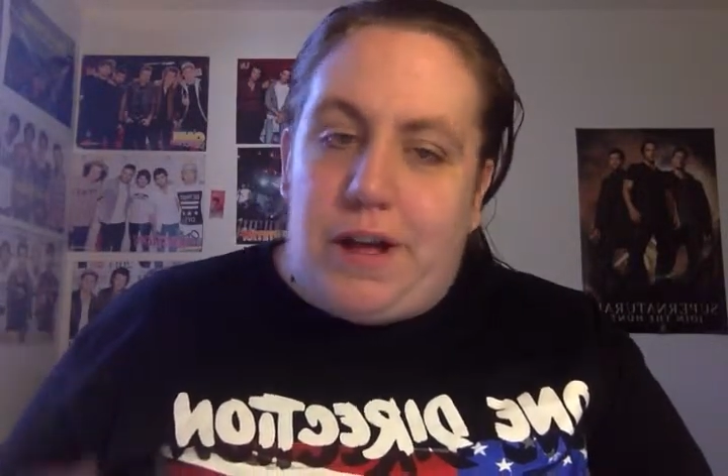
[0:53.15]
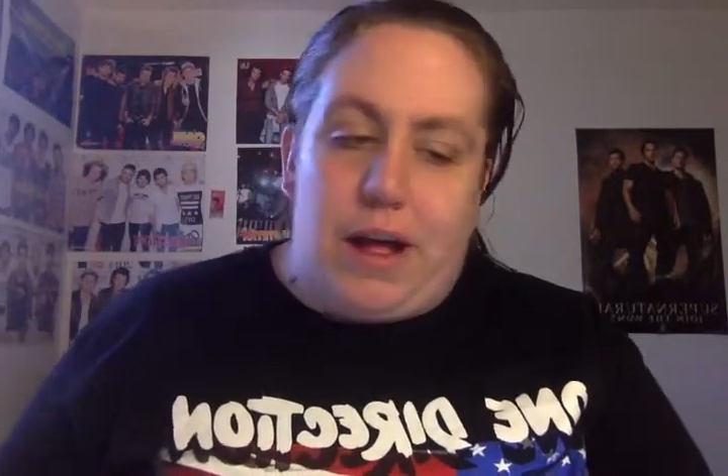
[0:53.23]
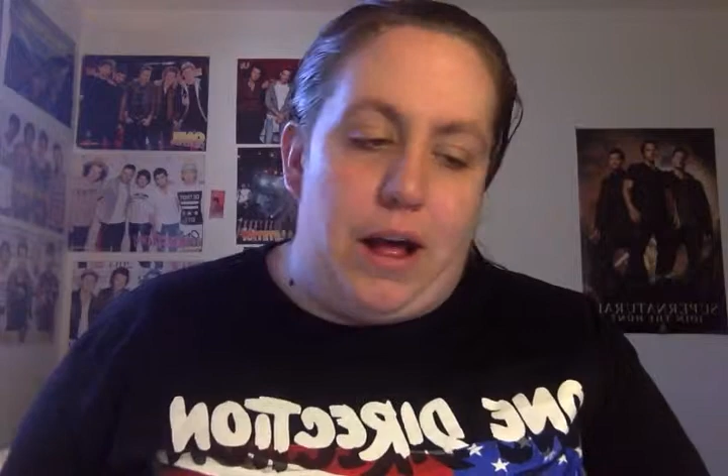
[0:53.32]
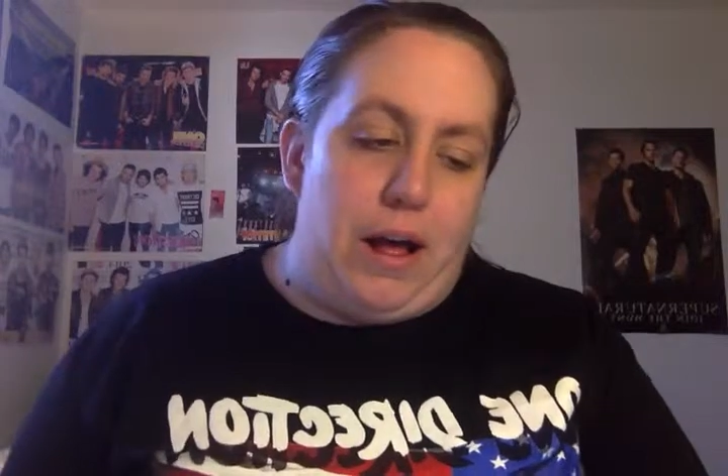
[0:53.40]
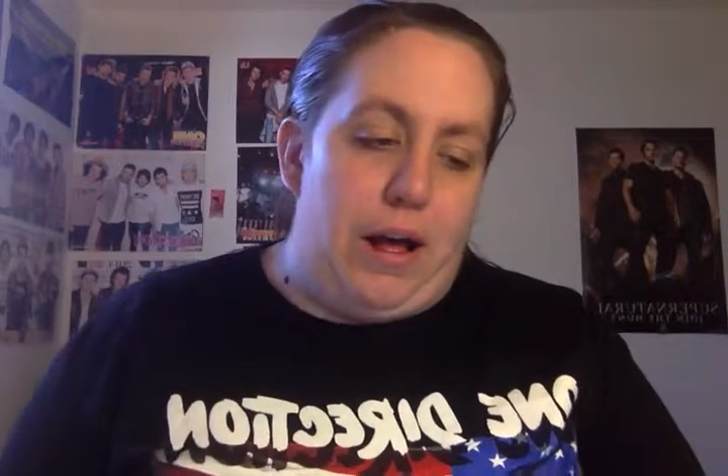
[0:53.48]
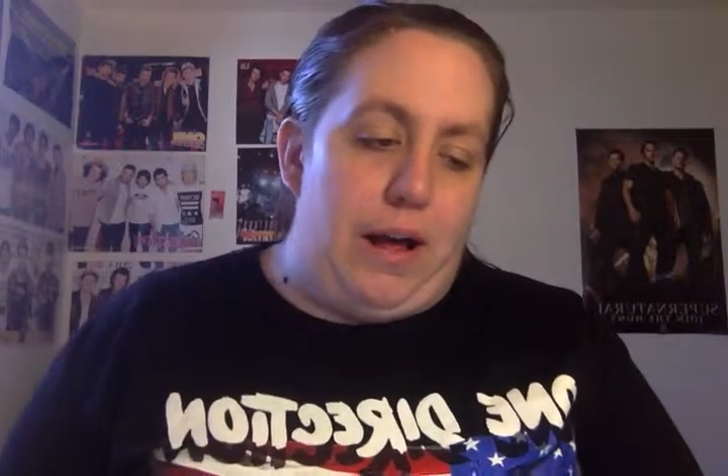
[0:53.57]

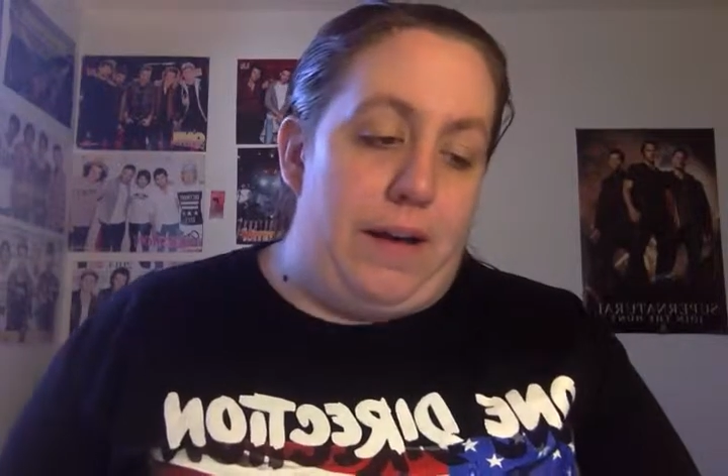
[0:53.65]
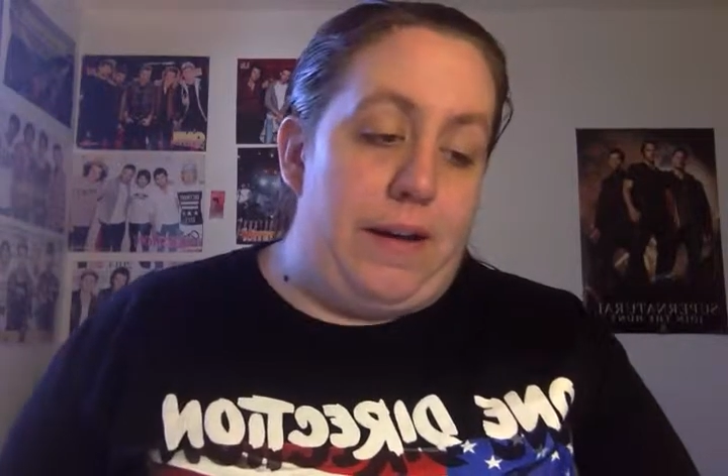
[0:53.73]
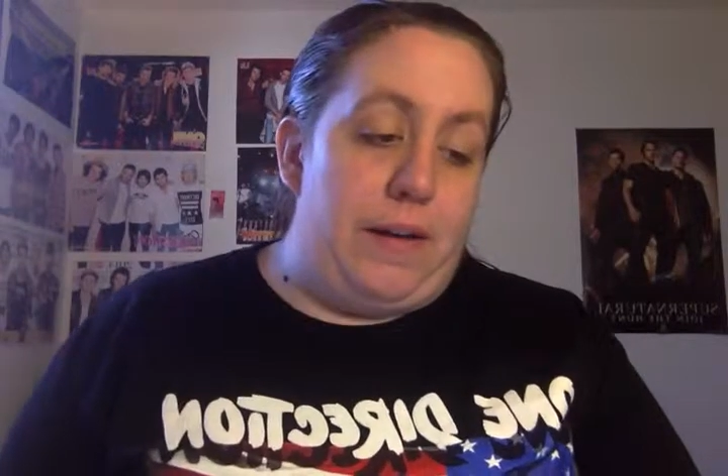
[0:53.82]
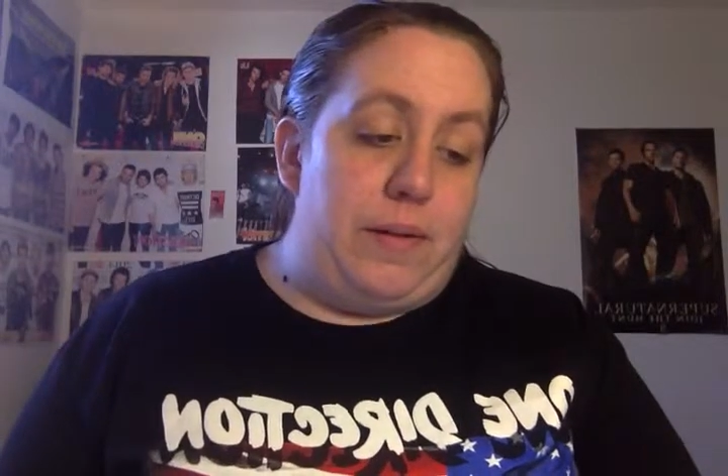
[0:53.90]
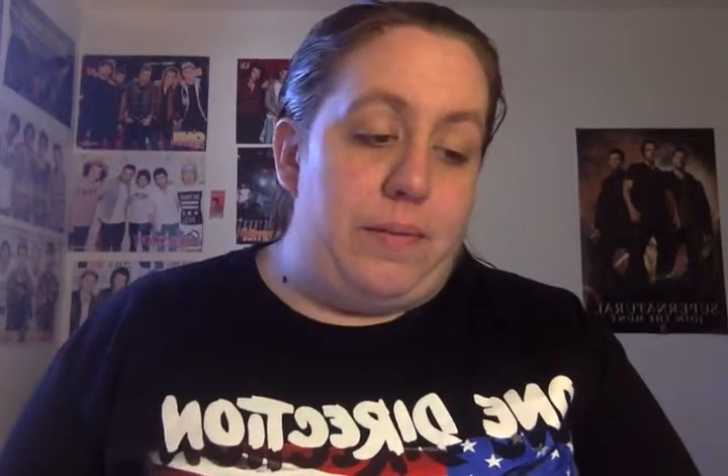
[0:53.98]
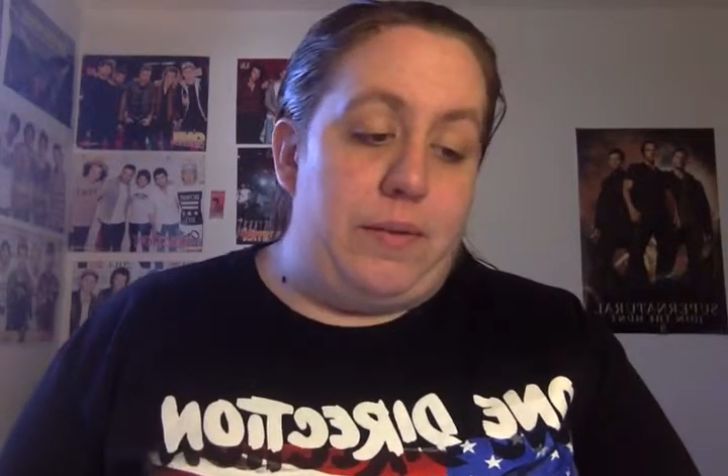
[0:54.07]

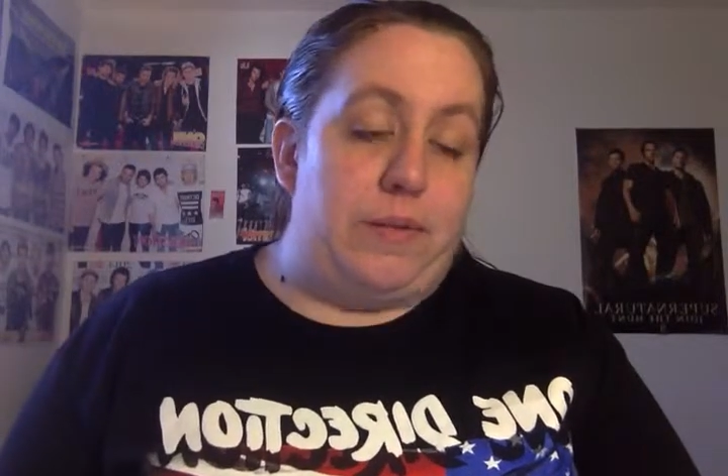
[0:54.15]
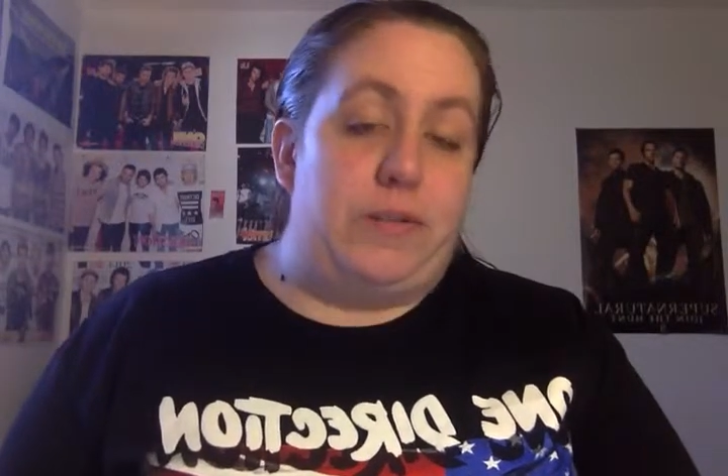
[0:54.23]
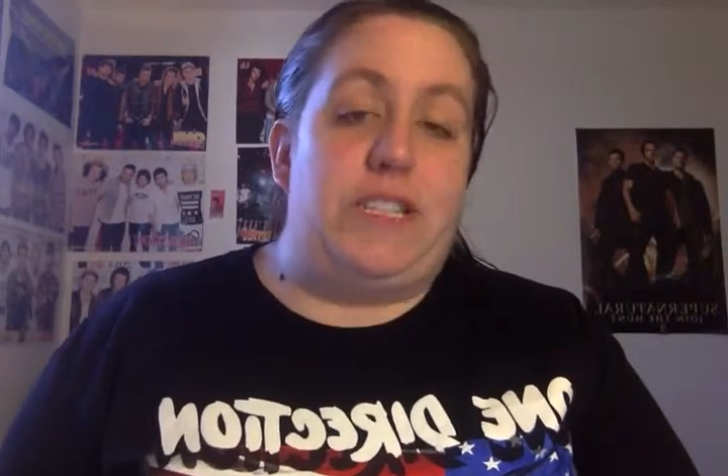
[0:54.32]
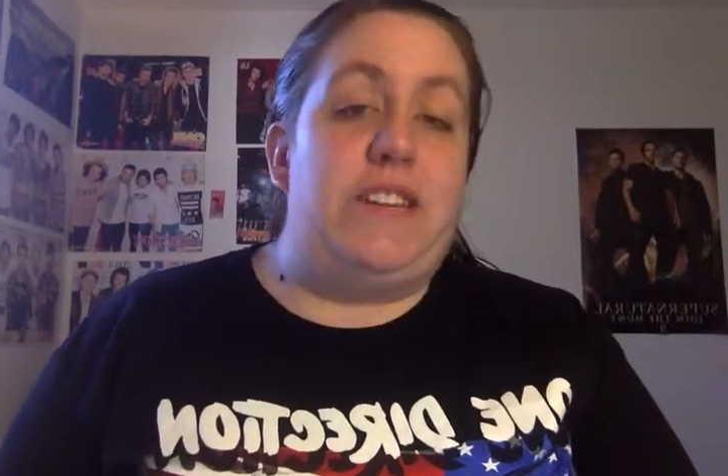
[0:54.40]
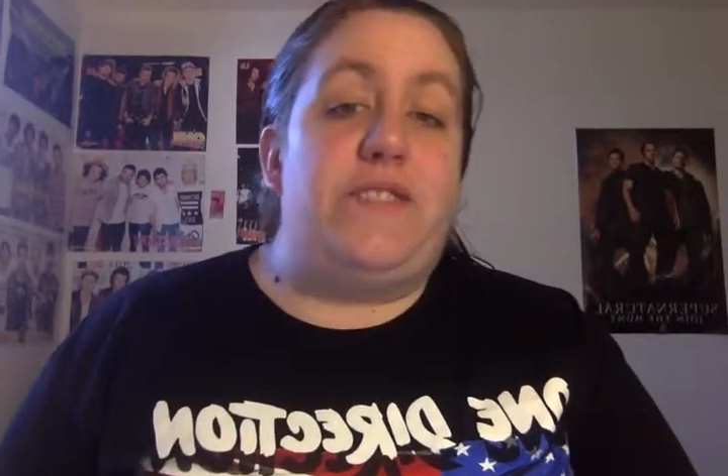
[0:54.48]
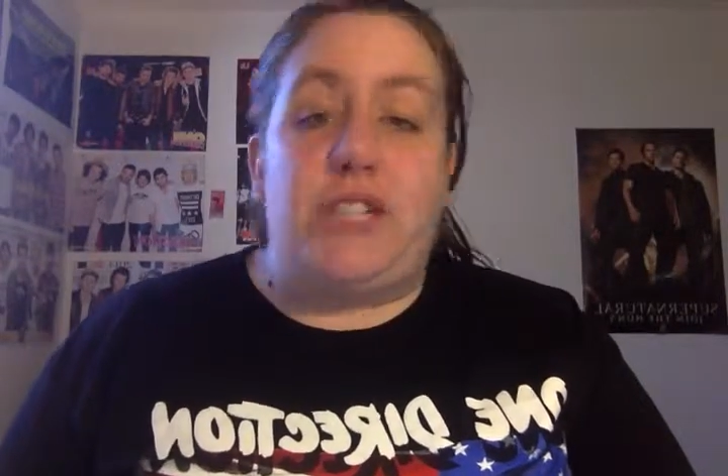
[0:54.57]

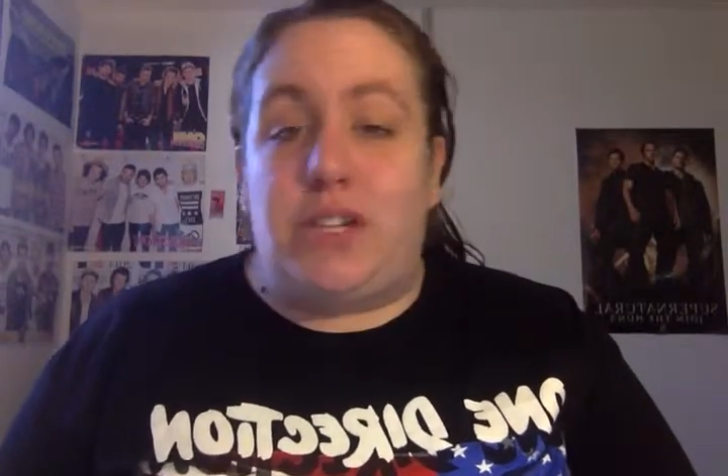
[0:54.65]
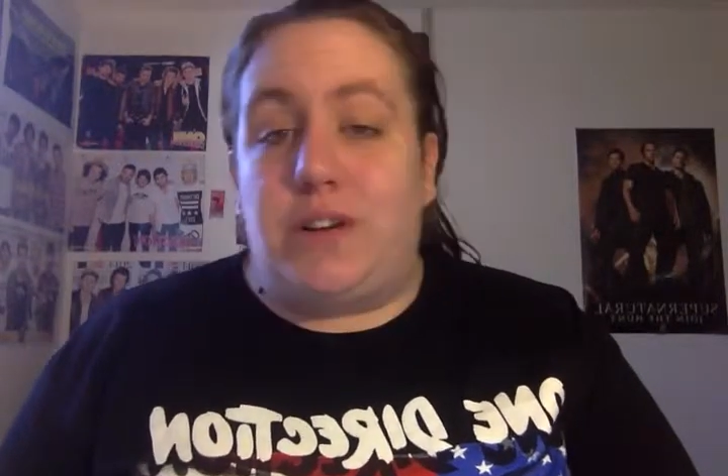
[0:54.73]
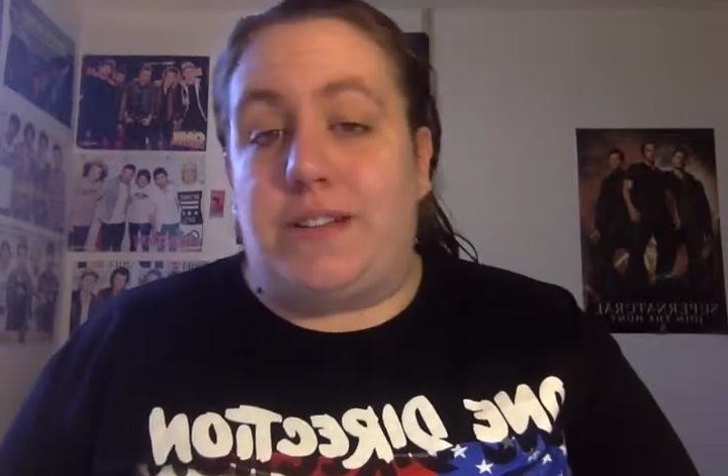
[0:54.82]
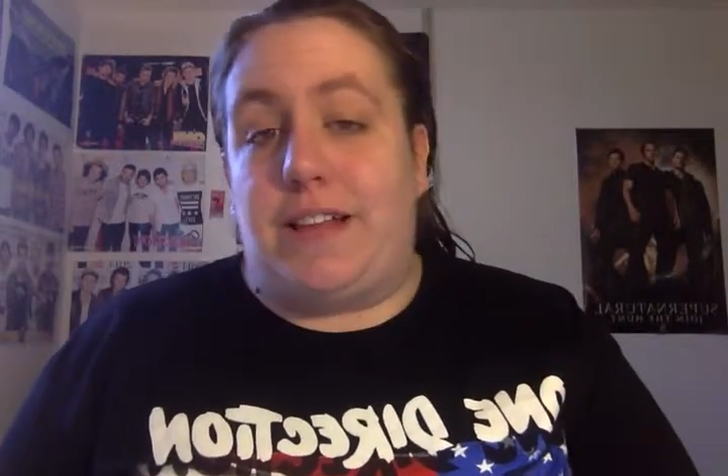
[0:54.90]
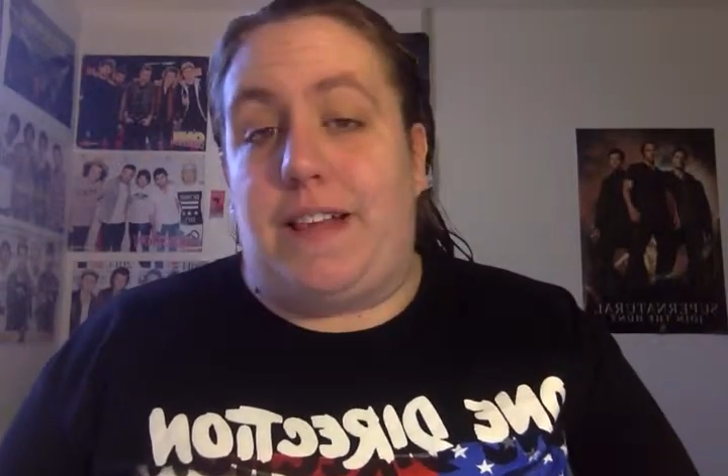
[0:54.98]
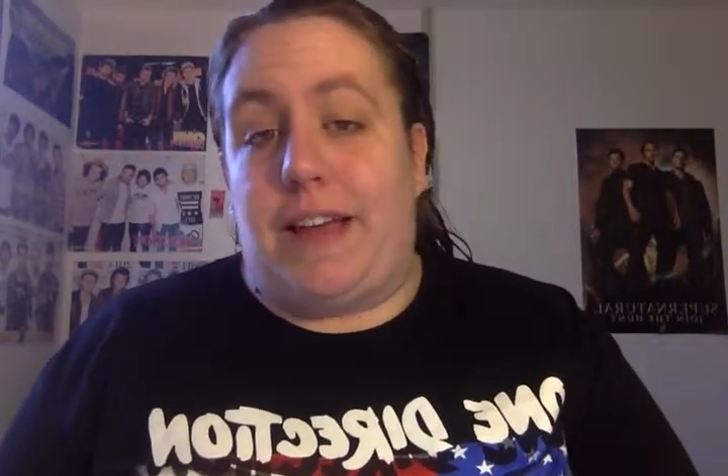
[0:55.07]
TV
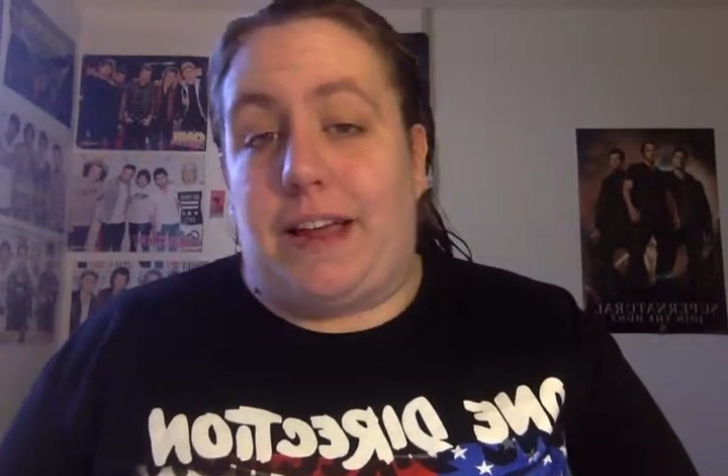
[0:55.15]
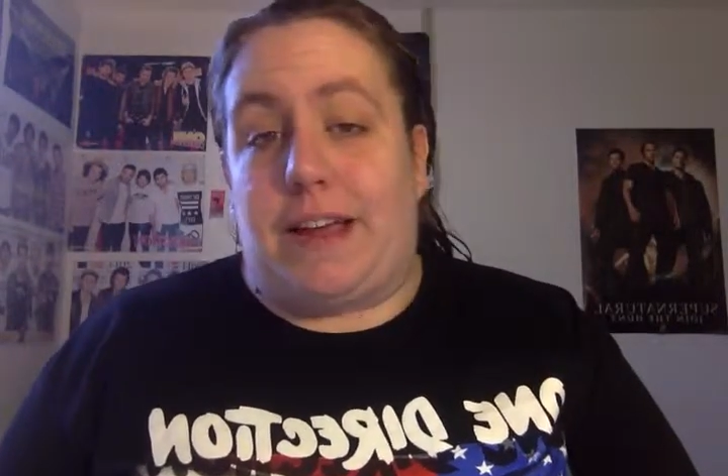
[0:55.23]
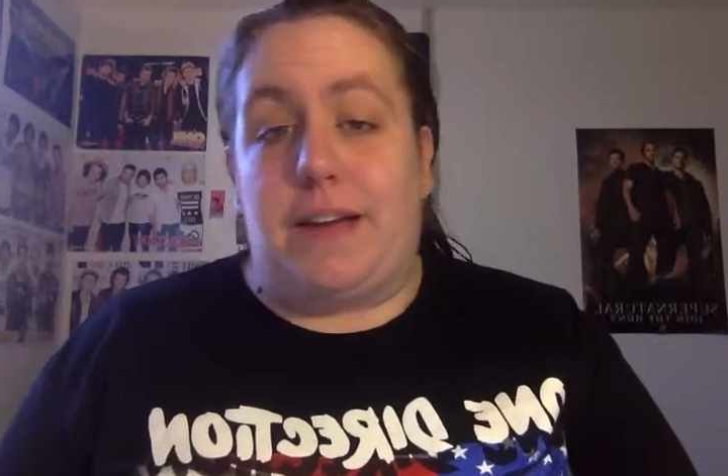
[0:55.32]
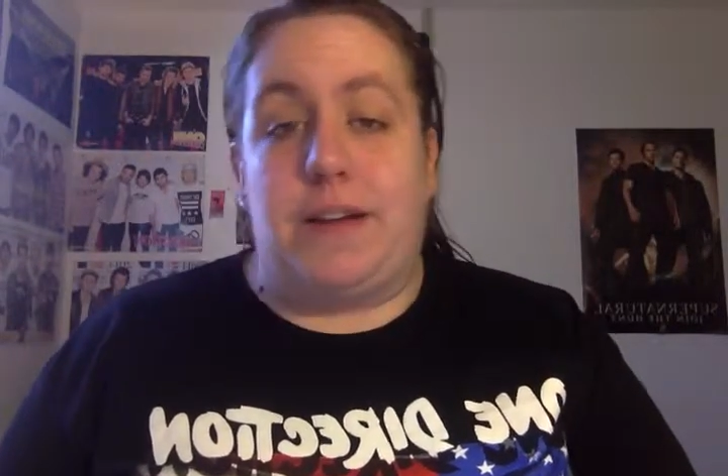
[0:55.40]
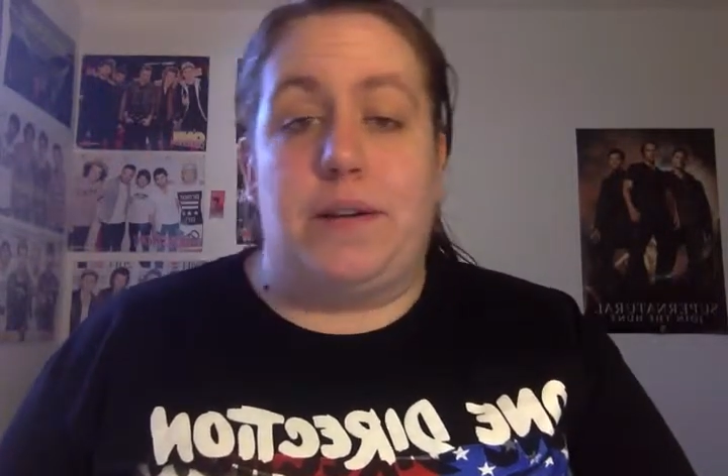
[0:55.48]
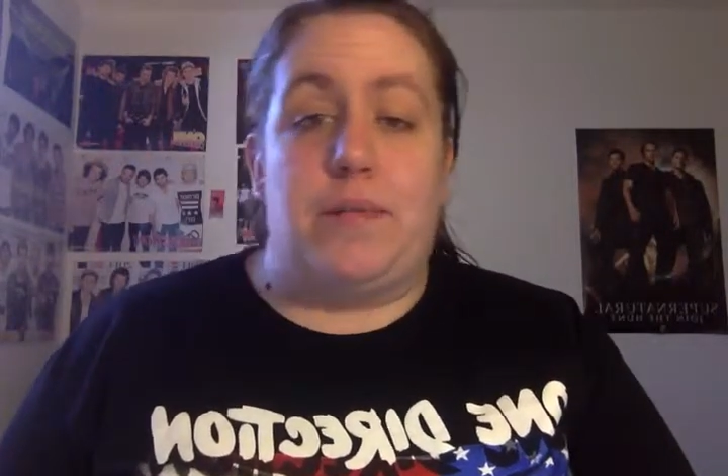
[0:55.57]
shows I like,